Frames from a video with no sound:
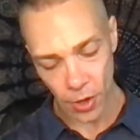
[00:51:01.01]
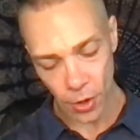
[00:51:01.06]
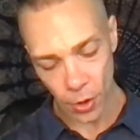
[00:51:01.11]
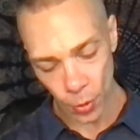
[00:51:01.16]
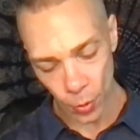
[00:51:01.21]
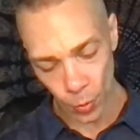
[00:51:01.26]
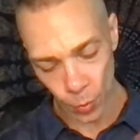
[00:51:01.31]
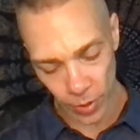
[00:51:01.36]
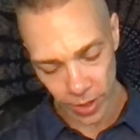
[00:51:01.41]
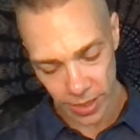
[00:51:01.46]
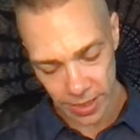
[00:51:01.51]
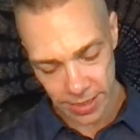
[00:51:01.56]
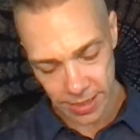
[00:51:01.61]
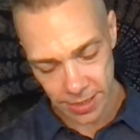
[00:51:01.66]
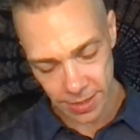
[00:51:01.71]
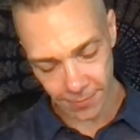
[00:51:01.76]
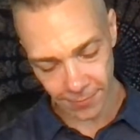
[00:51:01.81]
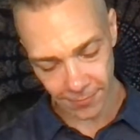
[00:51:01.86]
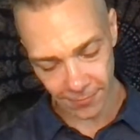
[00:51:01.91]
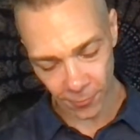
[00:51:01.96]

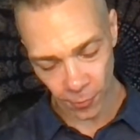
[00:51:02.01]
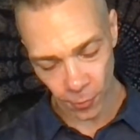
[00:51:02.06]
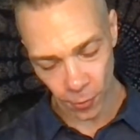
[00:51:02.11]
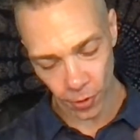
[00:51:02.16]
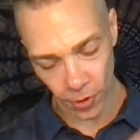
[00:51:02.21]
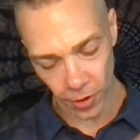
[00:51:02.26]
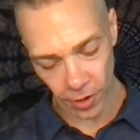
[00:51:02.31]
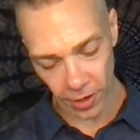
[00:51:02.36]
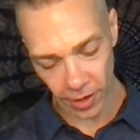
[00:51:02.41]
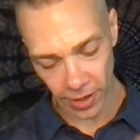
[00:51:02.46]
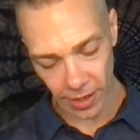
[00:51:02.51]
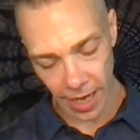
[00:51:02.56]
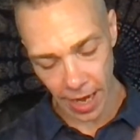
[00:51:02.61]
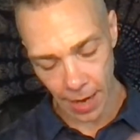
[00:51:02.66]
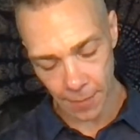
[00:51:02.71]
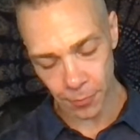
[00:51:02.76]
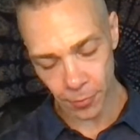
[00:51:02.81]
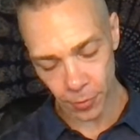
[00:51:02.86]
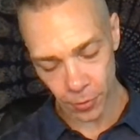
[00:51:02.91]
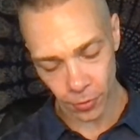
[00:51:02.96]
Wisdom for
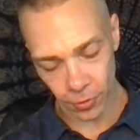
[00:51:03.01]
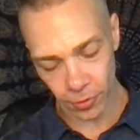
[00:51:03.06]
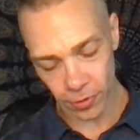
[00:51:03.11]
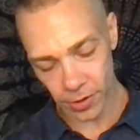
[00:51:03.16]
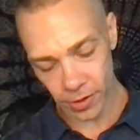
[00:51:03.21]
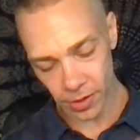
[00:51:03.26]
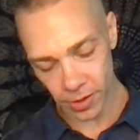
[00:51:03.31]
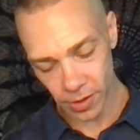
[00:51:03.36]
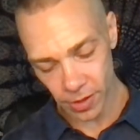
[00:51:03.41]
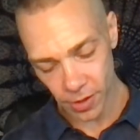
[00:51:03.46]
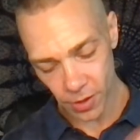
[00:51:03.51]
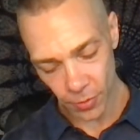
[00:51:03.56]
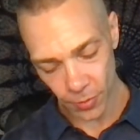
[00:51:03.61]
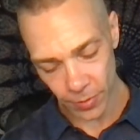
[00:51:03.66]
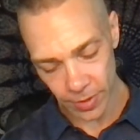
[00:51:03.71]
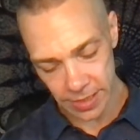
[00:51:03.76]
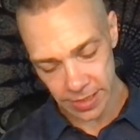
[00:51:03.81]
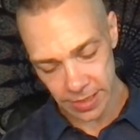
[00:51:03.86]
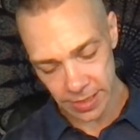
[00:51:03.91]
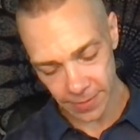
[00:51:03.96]
Capricorn.
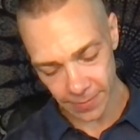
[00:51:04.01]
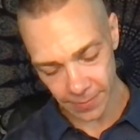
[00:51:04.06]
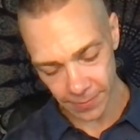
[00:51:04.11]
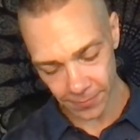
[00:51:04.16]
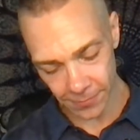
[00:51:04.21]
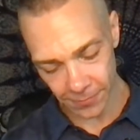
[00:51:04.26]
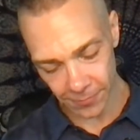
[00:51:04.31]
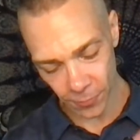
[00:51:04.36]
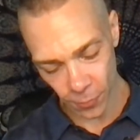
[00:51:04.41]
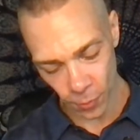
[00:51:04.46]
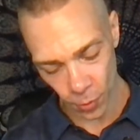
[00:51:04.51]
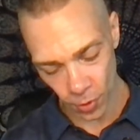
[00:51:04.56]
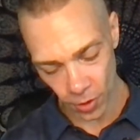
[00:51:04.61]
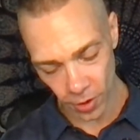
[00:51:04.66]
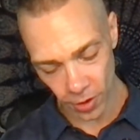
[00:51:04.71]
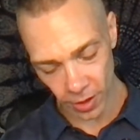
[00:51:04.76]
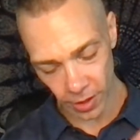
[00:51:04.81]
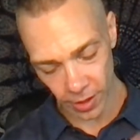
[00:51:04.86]
Wisdom for